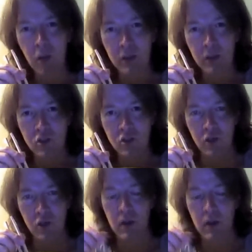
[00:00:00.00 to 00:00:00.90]
I hope you
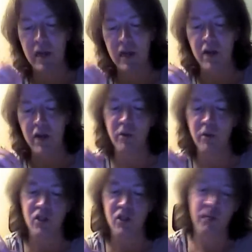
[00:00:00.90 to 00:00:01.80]
enjoy the ride
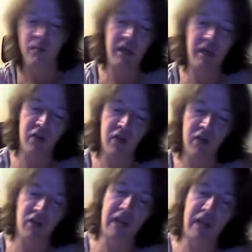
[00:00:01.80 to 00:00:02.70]
here. I wish you could
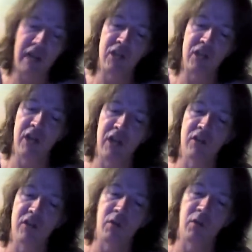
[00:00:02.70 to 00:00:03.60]
be here so that I could share